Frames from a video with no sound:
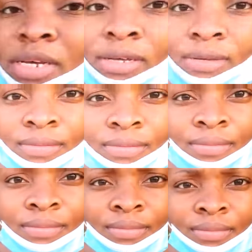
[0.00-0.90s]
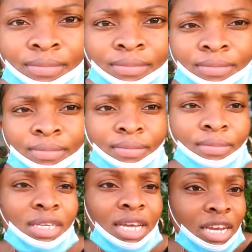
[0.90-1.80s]
me.
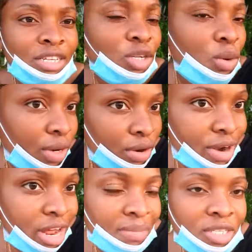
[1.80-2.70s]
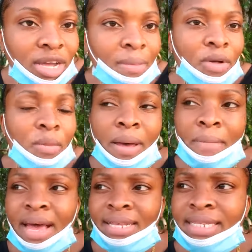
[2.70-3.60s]
Yeah, there's no one around me, so I pulled my
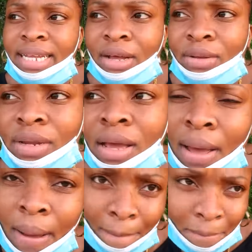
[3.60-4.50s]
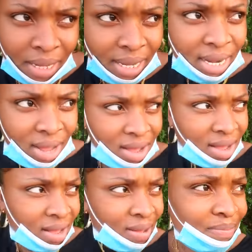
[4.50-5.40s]
mask down. But,
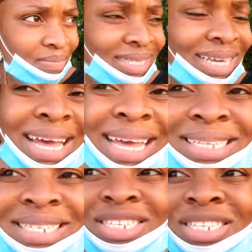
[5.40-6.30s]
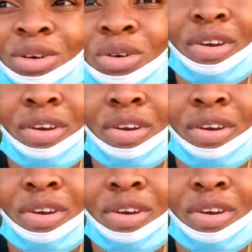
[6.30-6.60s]
yeah, it's just so